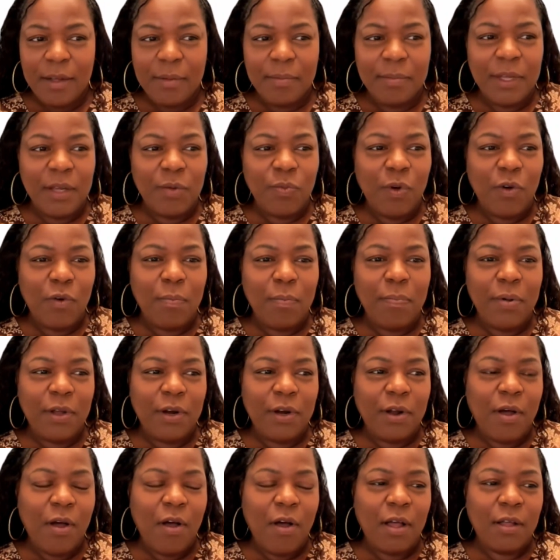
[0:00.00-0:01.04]
It won't put
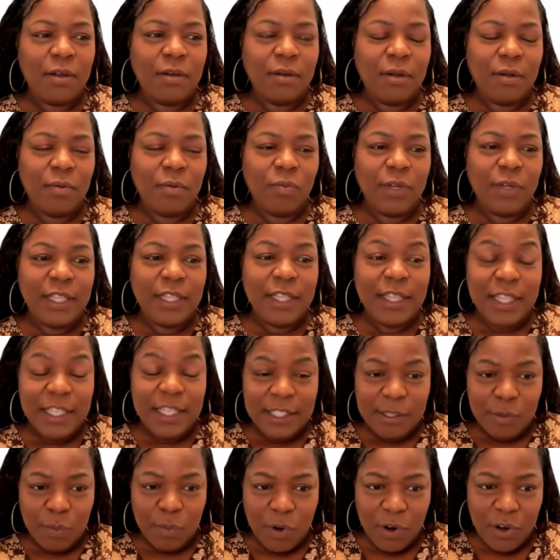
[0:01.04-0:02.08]
a halt on what
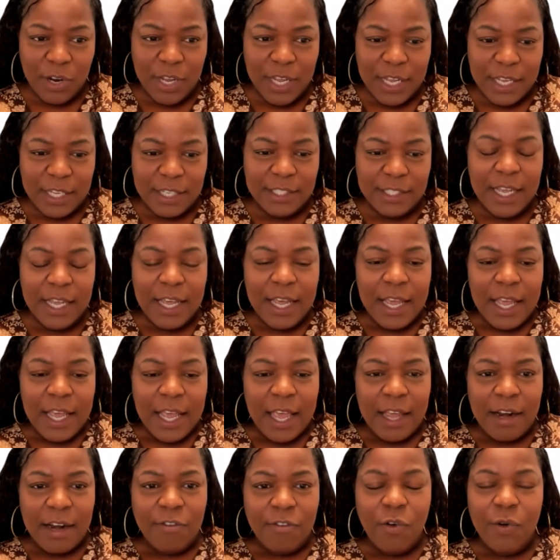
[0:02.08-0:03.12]
this work is.
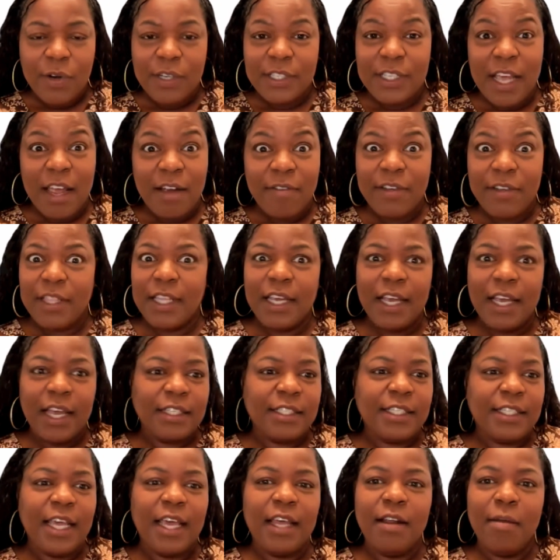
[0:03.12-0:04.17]
And of course, everything I
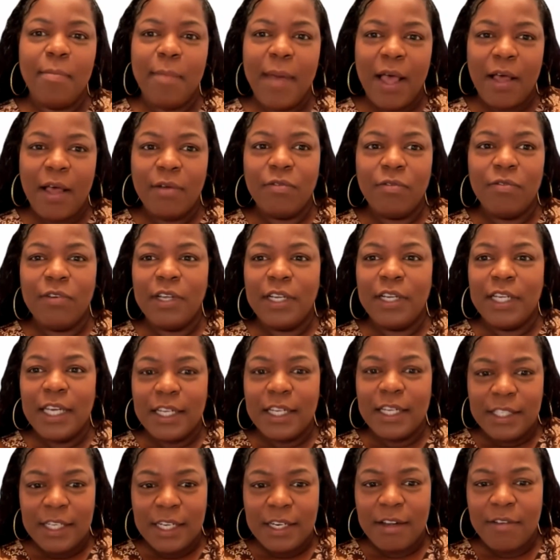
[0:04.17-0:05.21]
said about really
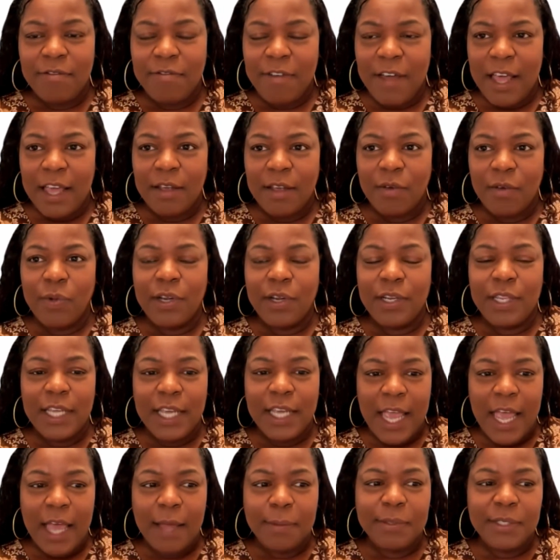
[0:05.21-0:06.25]
identifying where the
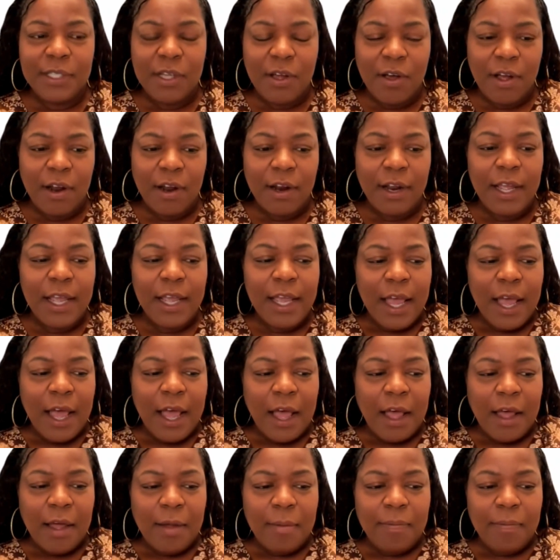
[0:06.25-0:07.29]
gaps are.
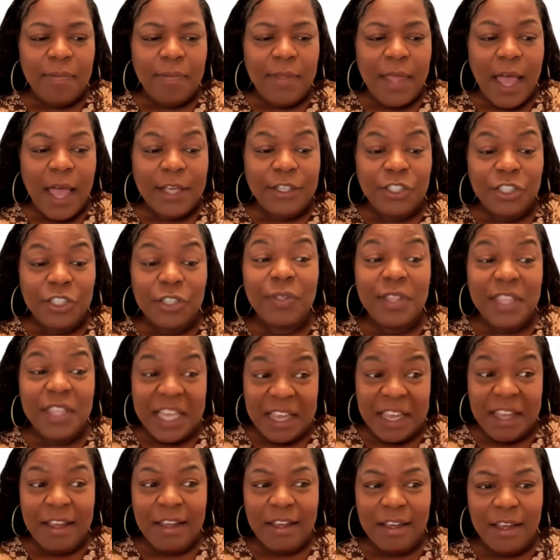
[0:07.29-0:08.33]
I do
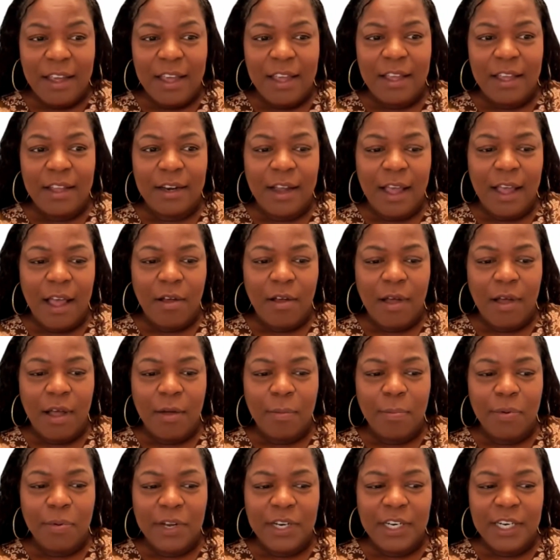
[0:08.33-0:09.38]
think, and I'll
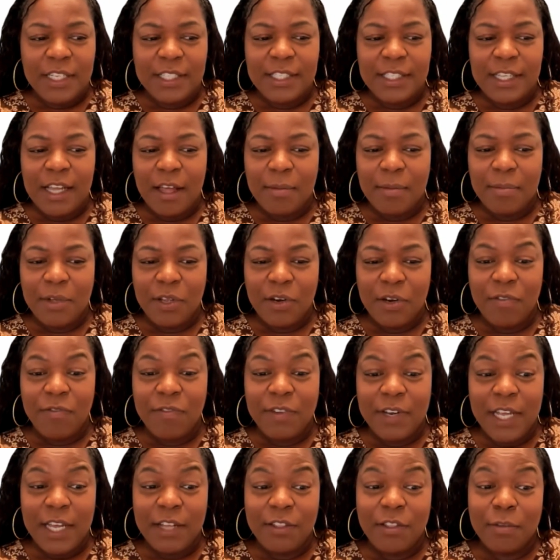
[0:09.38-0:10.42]
bring this up,
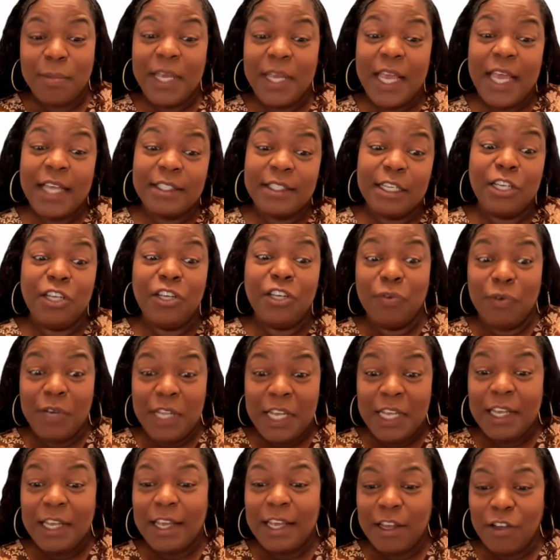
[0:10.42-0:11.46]
philanthropy has a
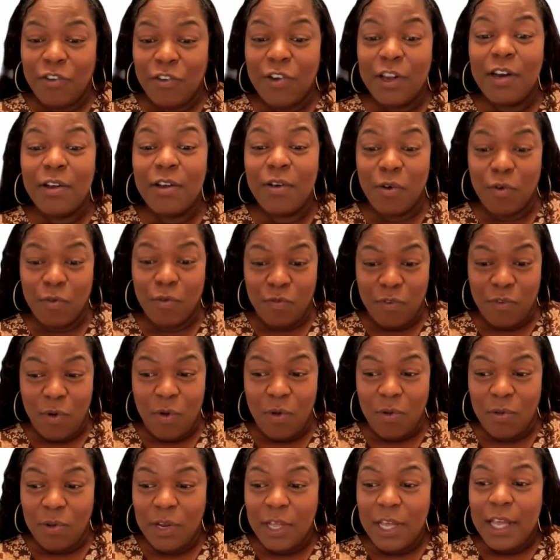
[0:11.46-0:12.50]
unique and critical
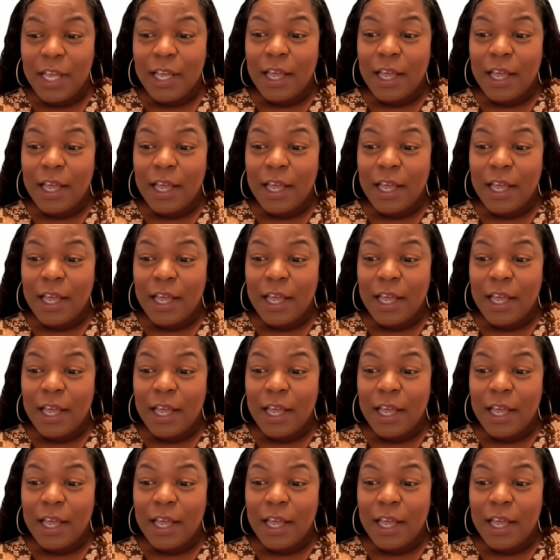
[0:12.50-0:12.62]
role,